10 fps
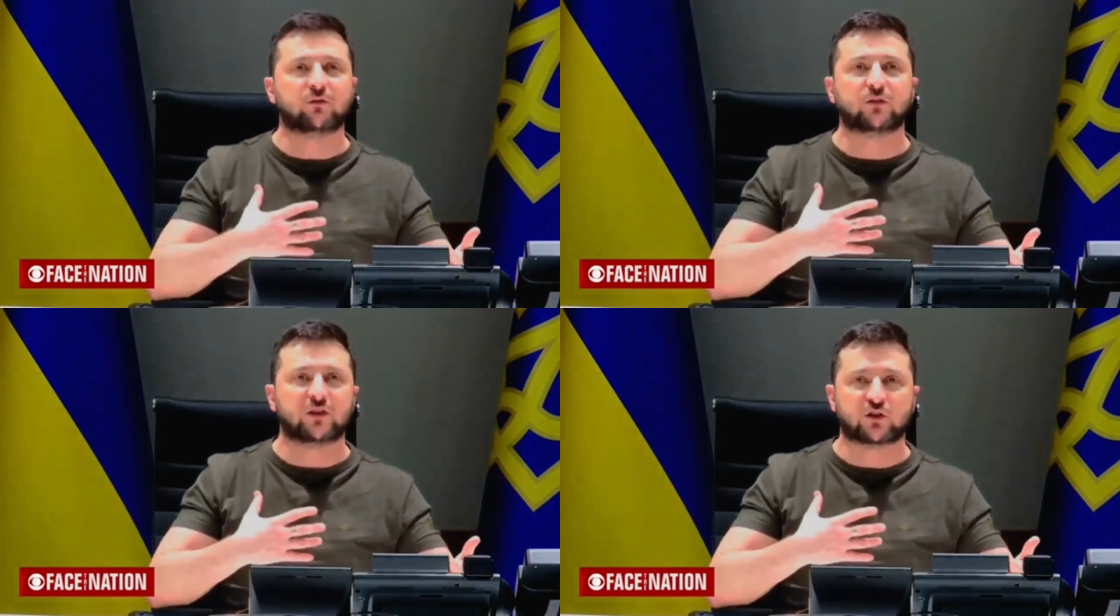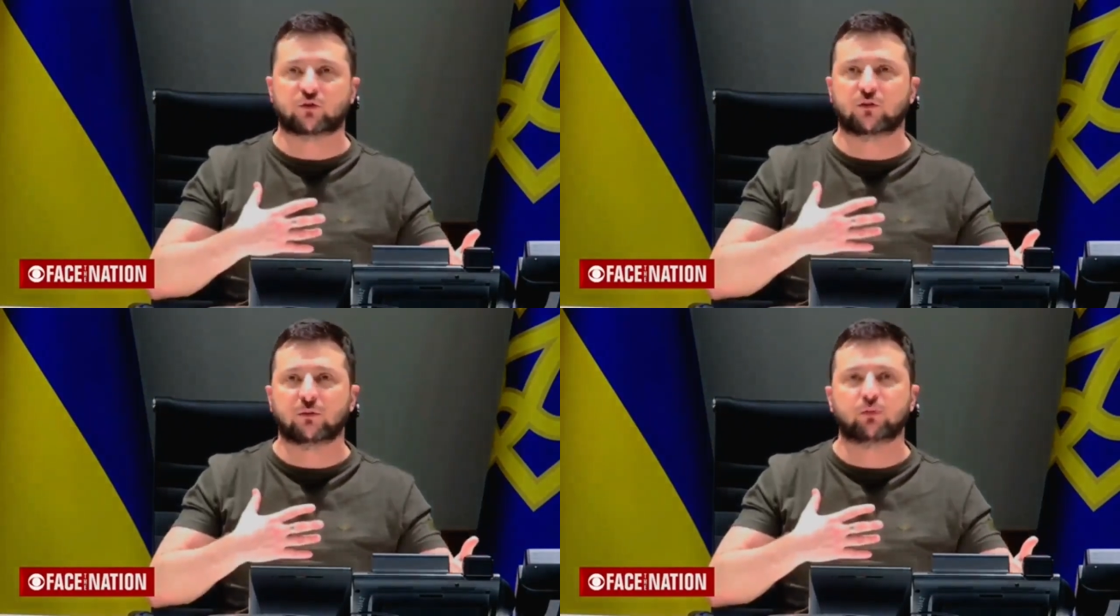if
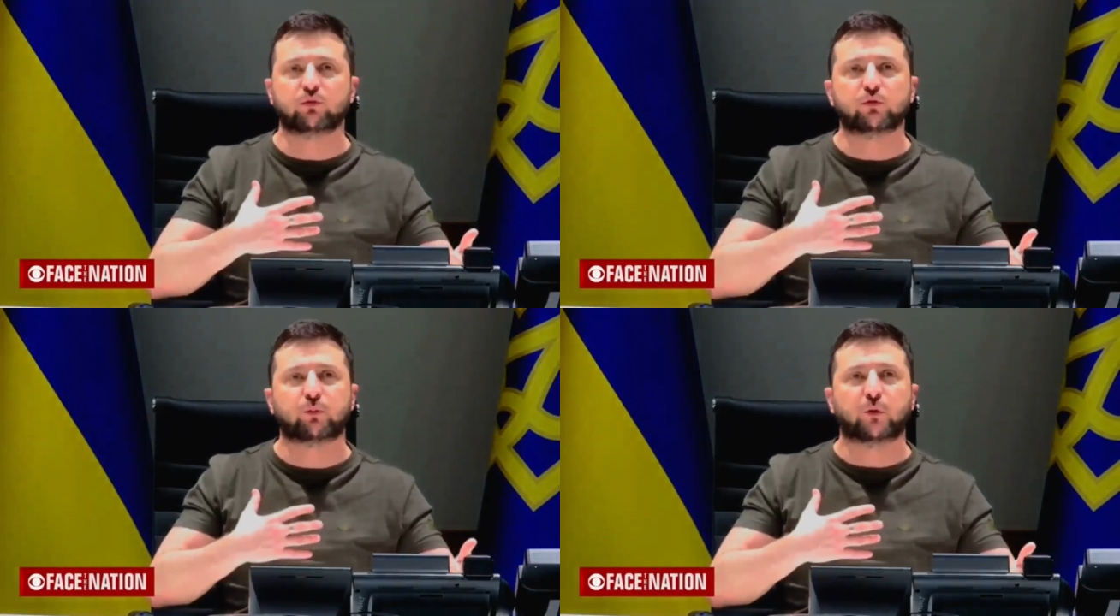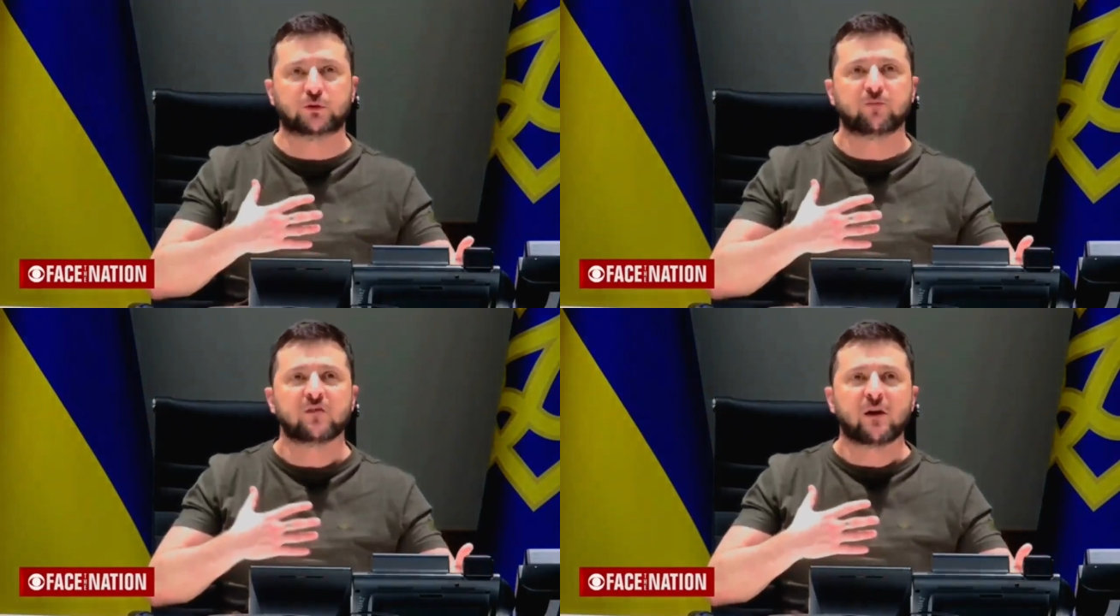tomorrow the war
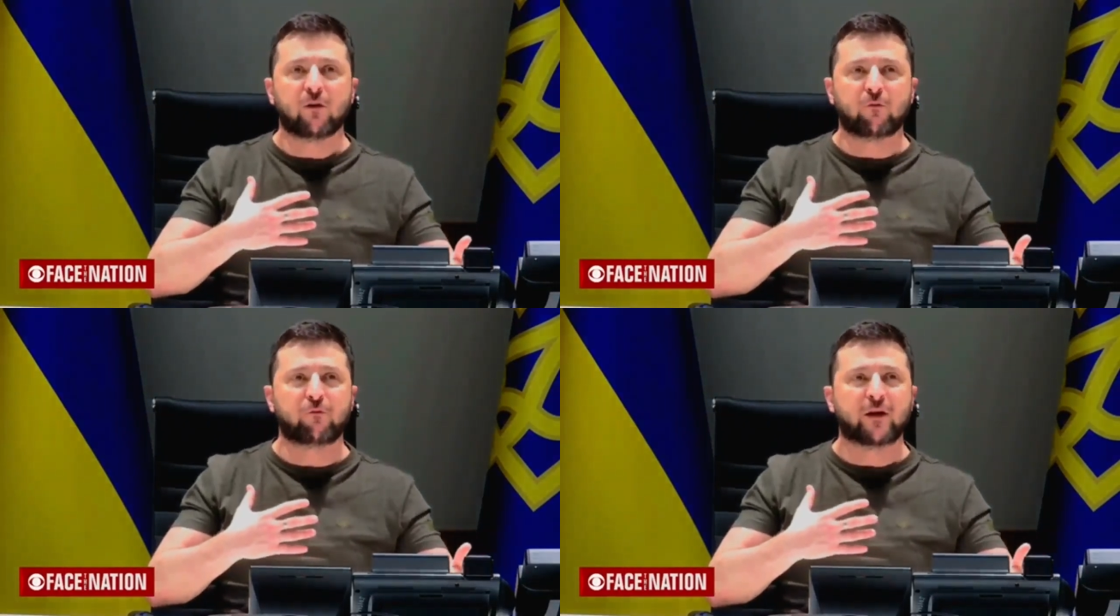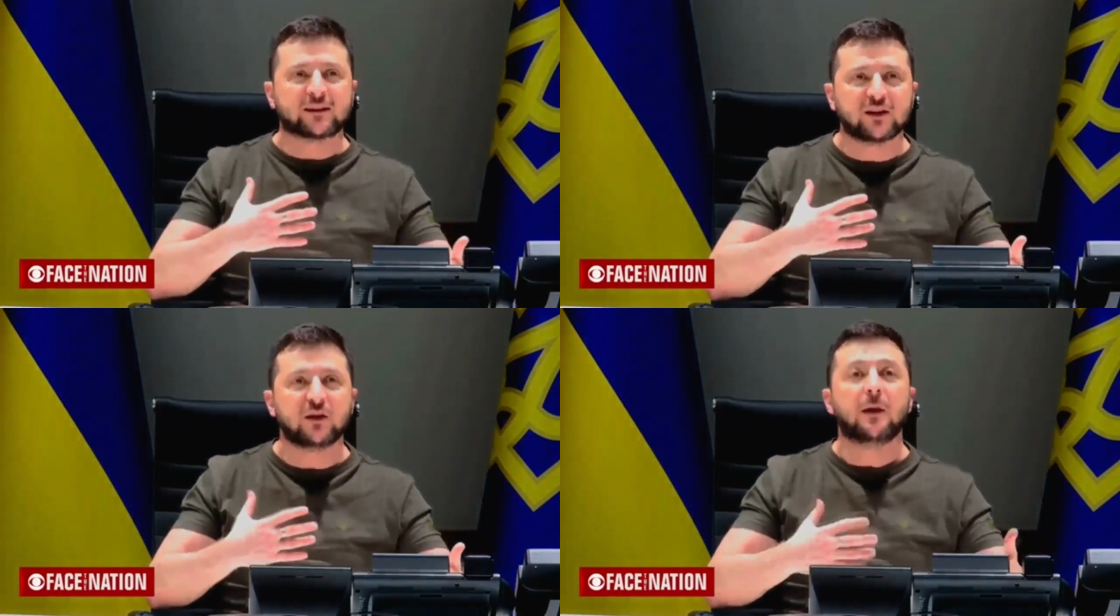starts again
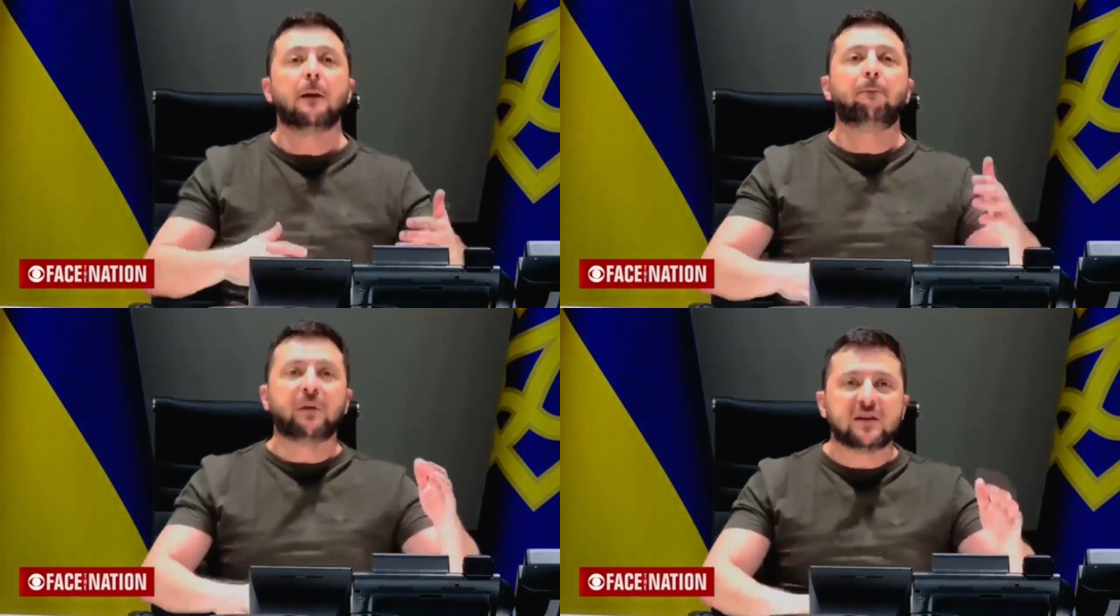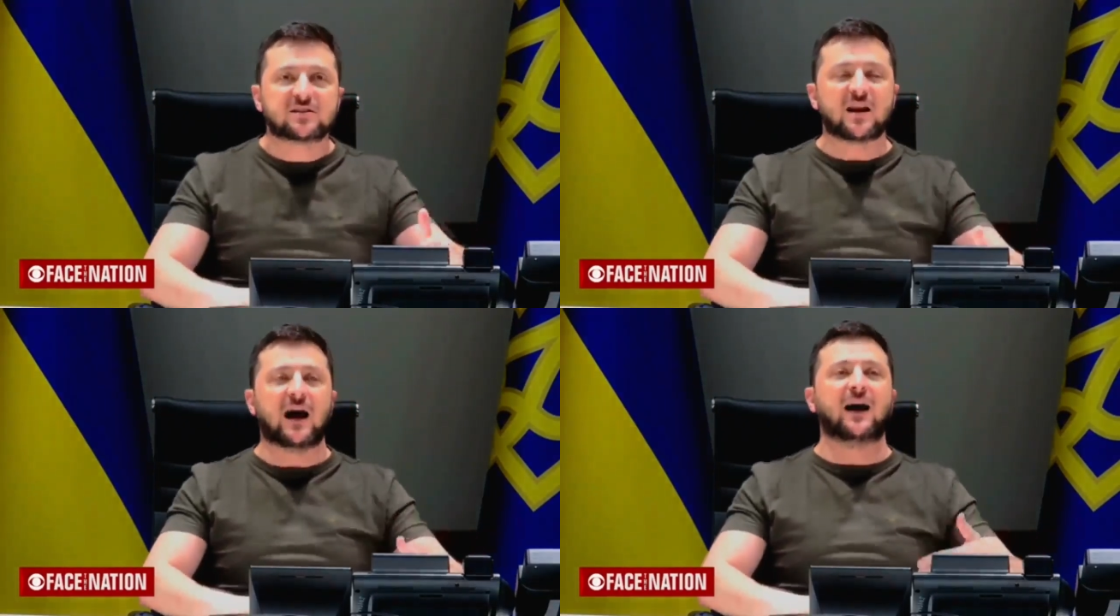and only
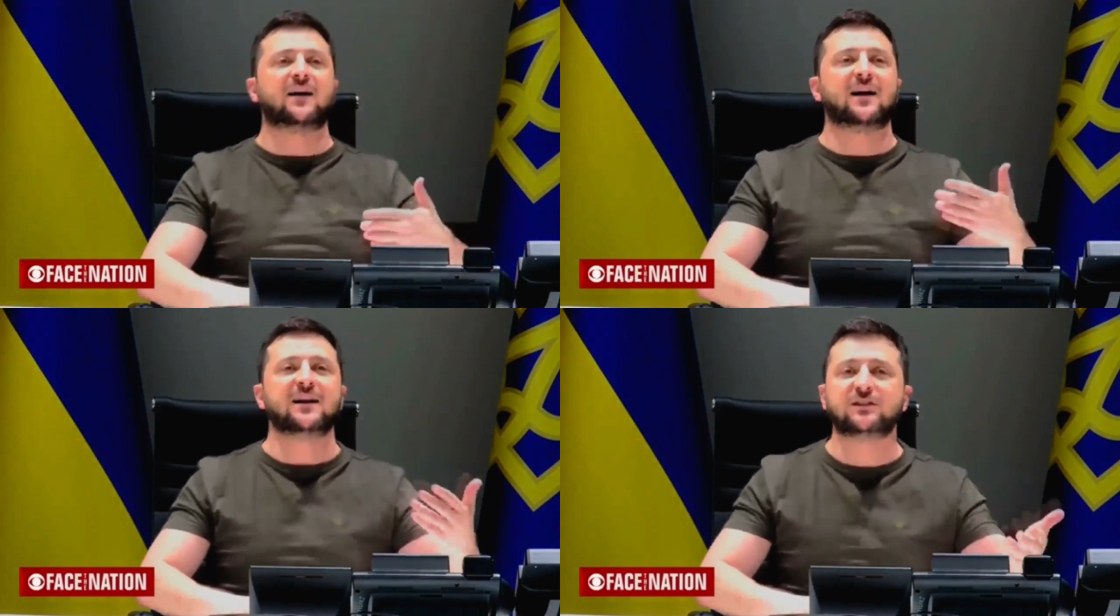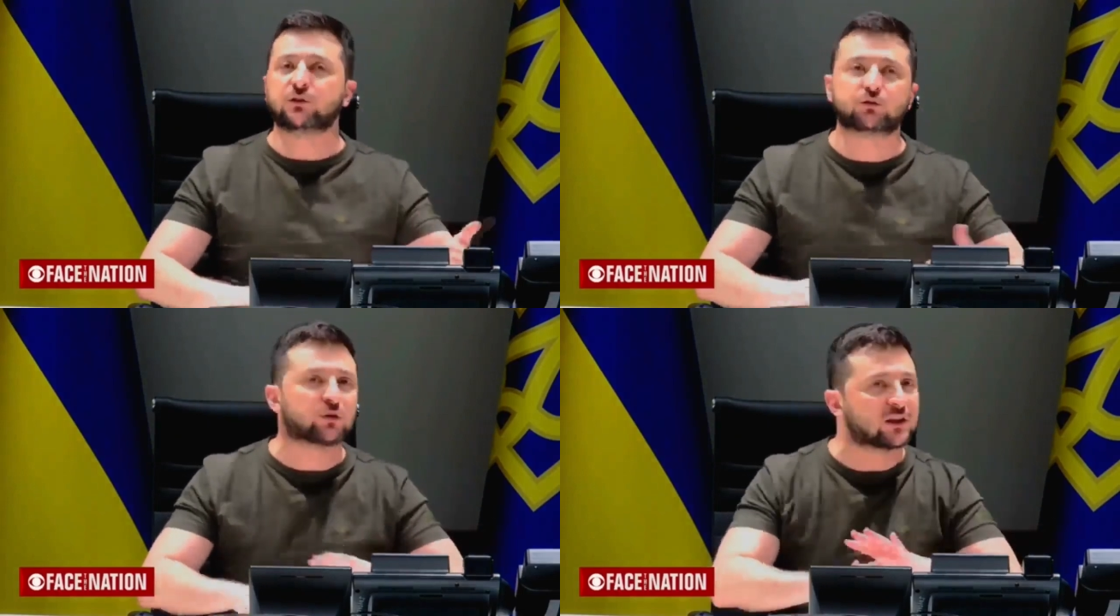sanctions will be
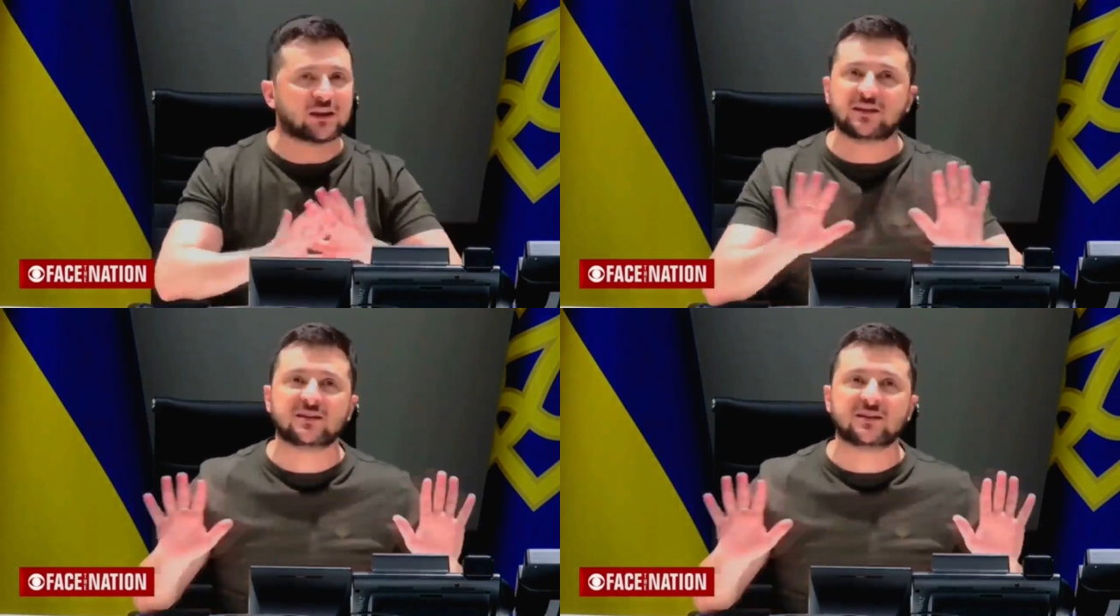introduced,